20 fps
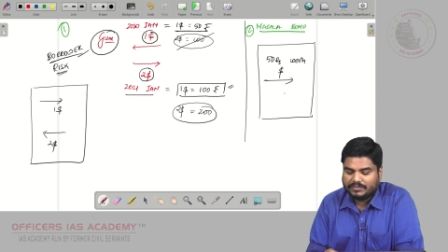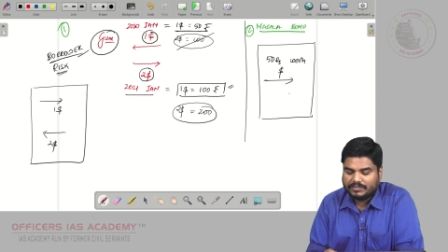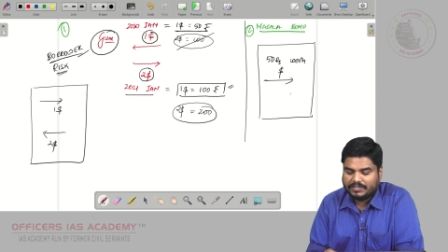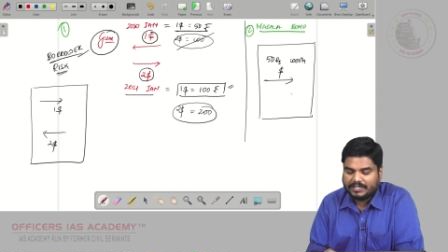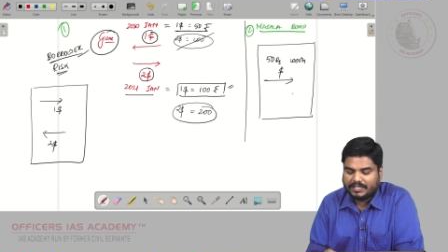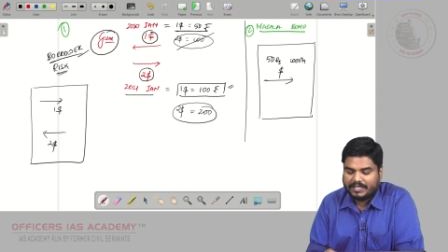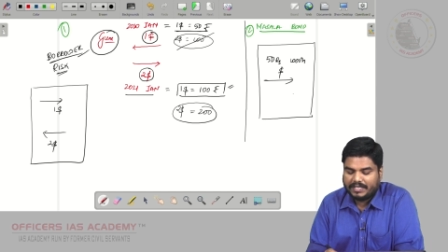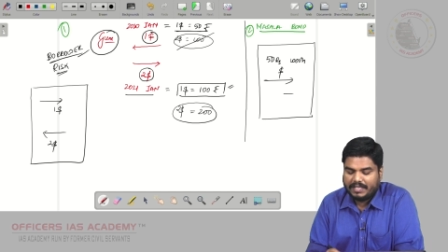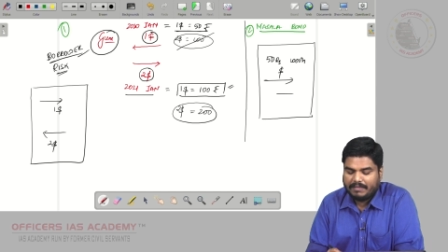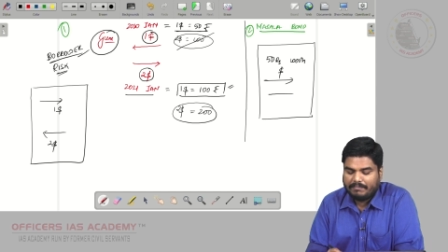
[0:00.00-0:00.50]

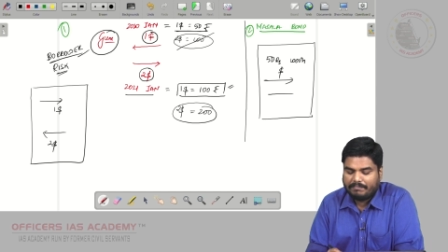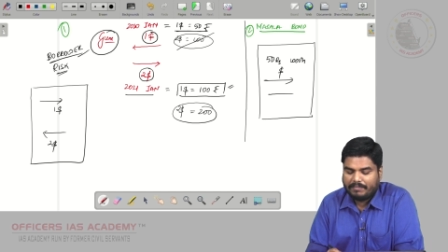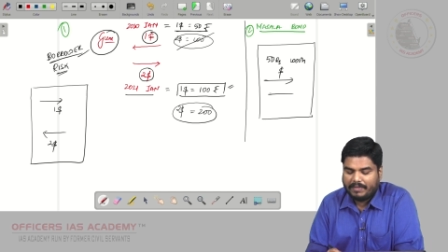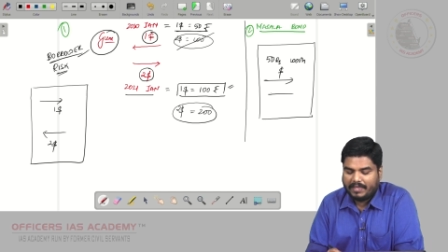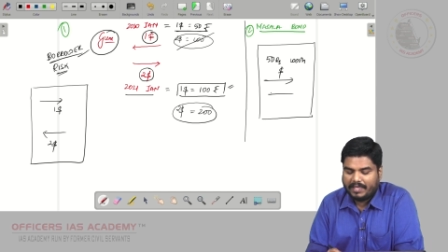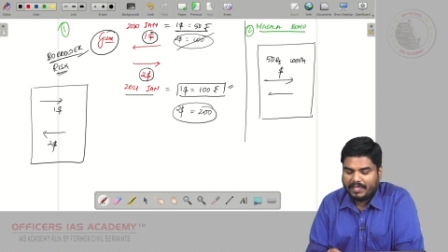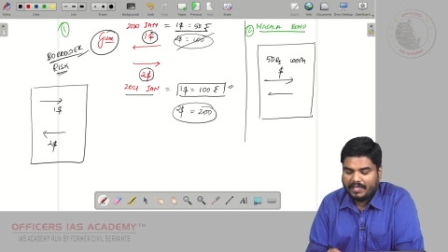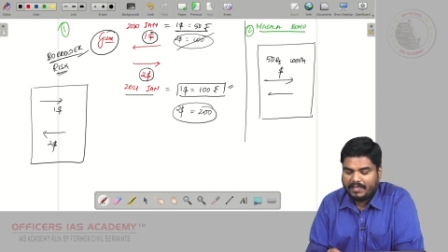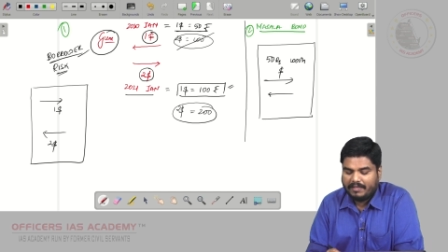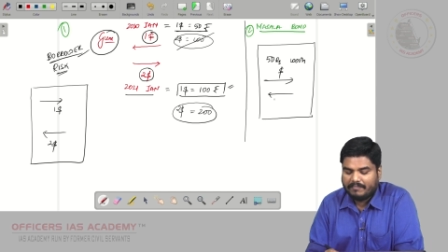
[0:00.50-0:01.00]

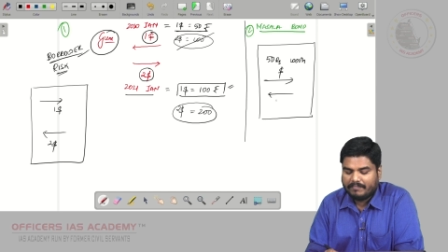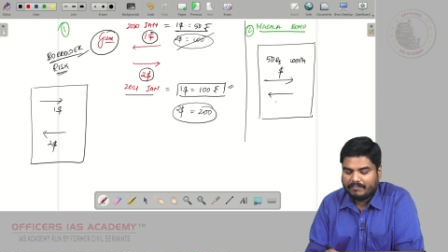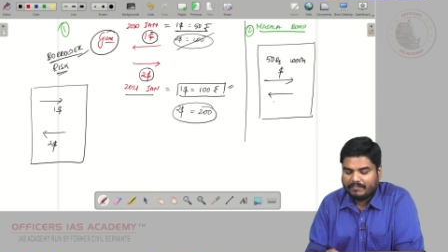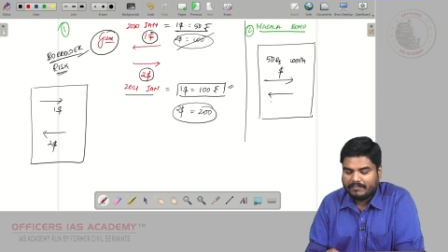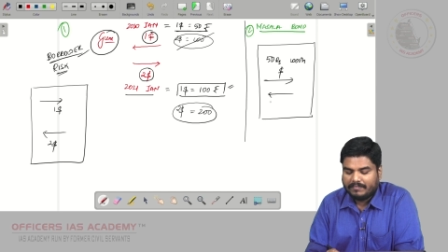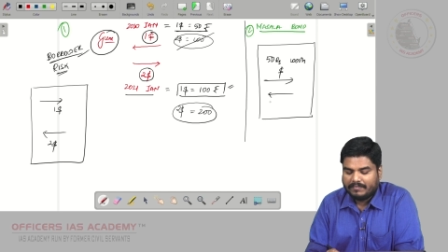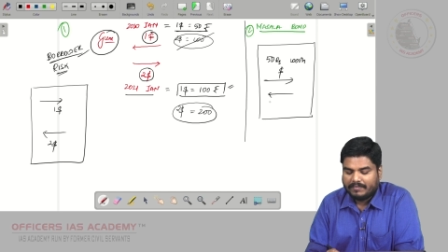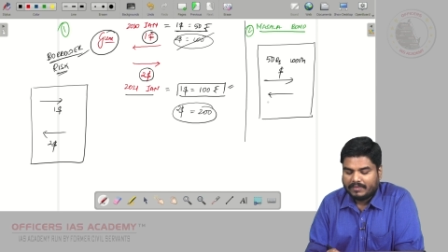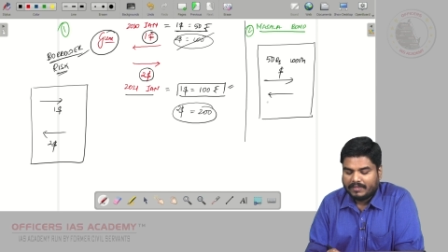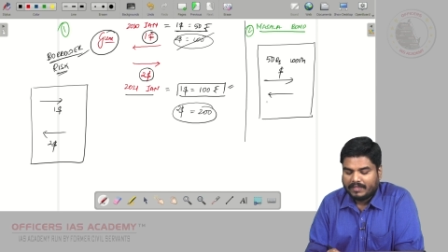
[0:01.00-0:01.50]

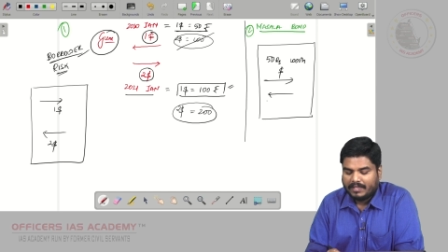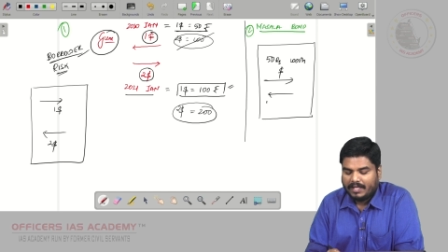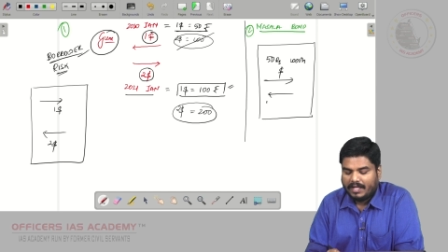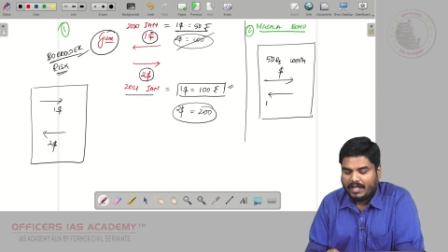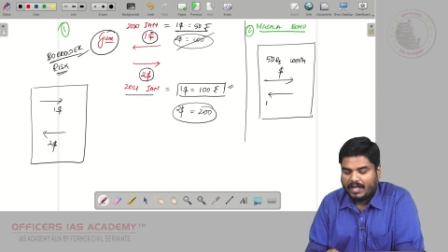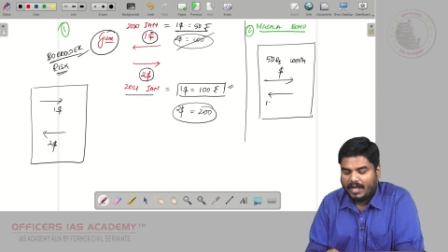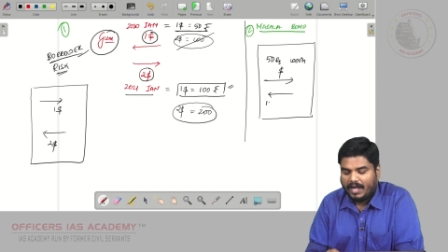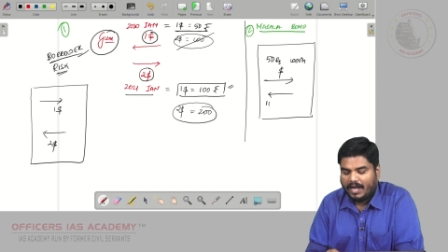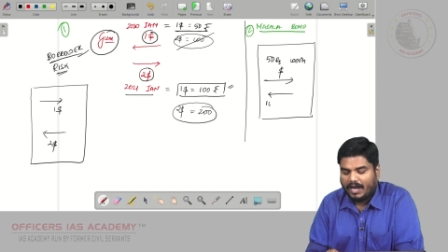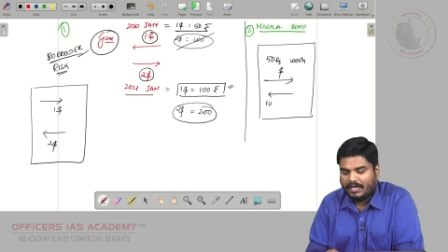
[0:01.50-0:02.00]
repay
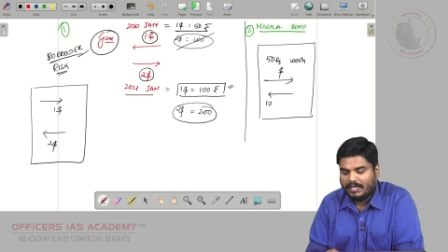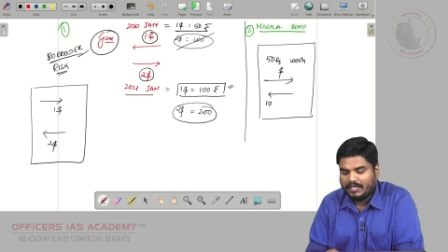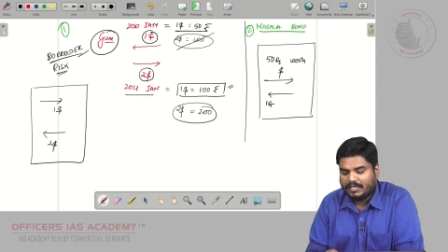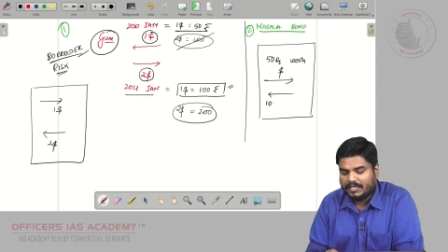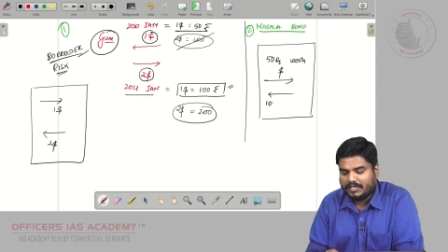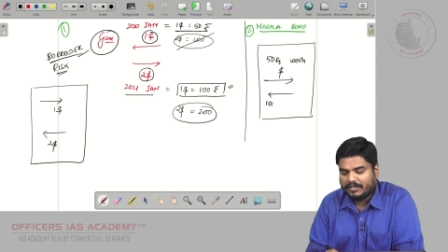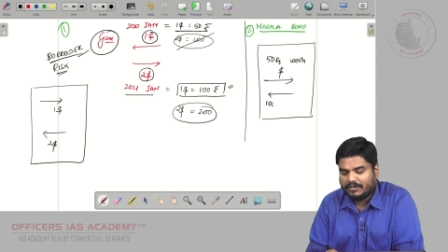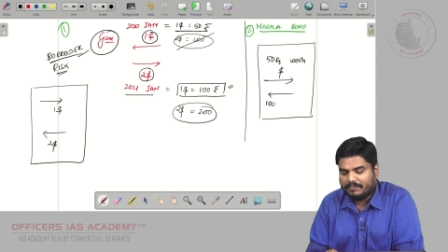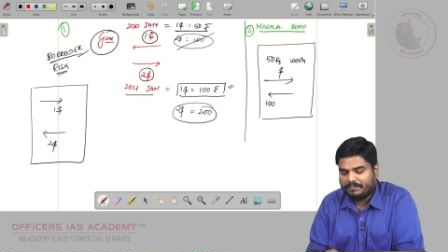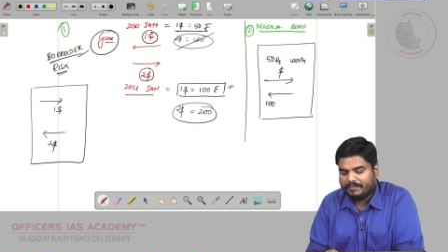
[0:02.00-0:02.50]

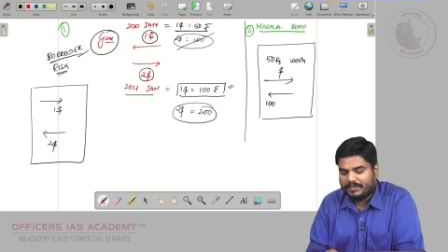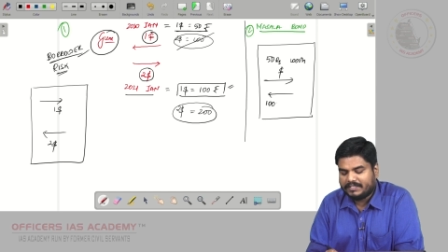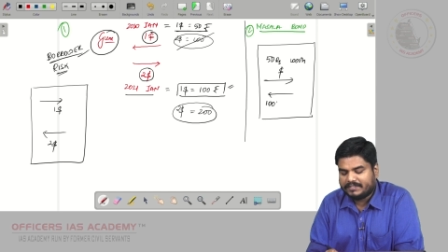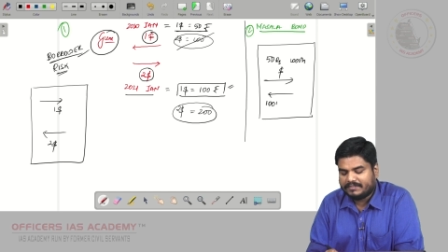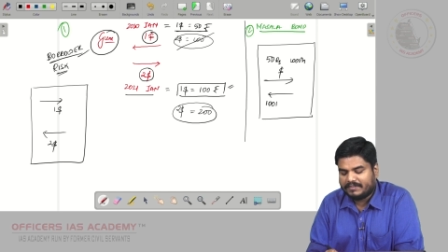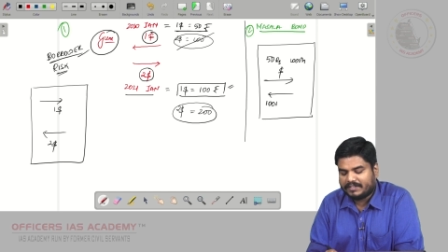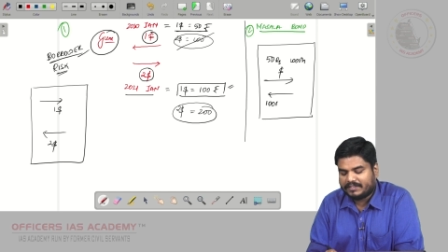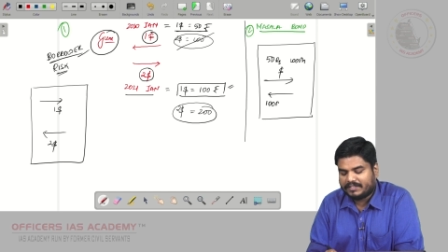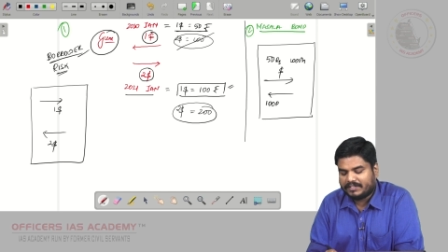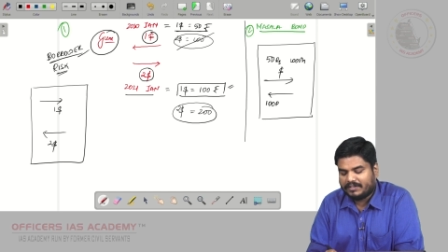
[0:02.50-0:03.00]
100 rupees
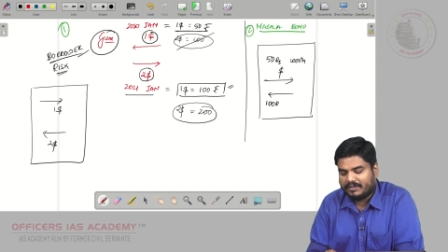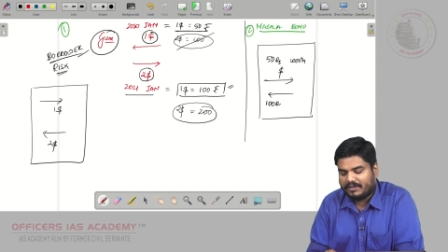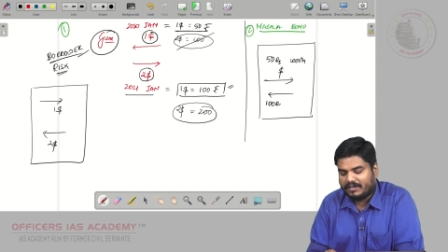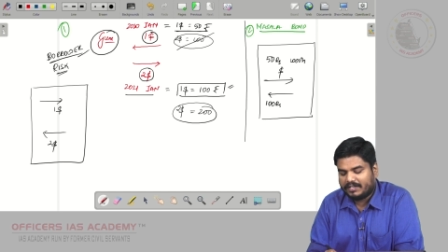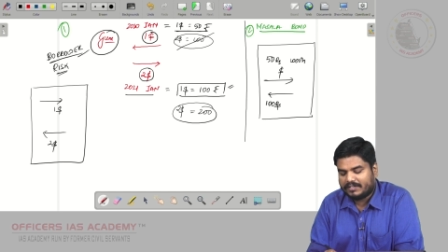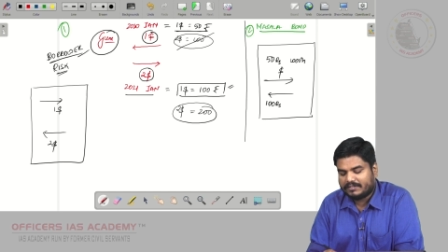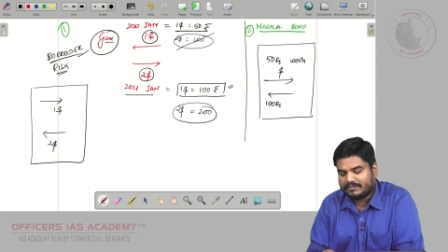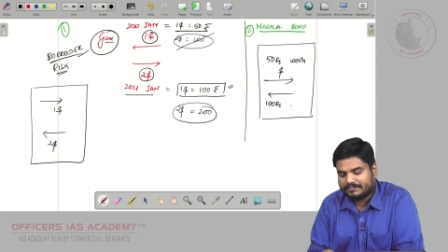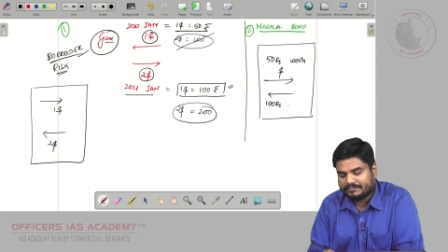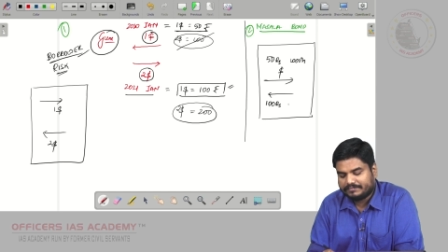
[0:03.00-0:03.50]
worth
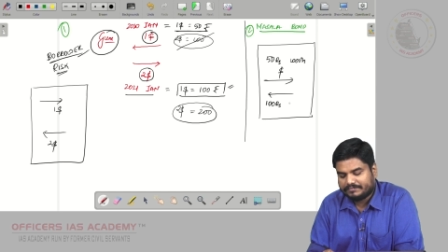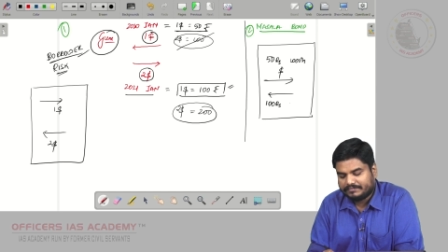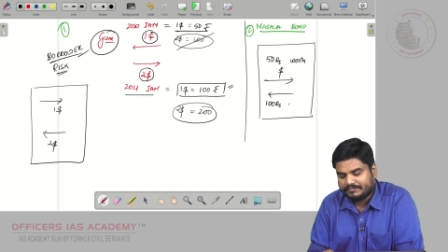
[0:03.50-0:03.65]
$.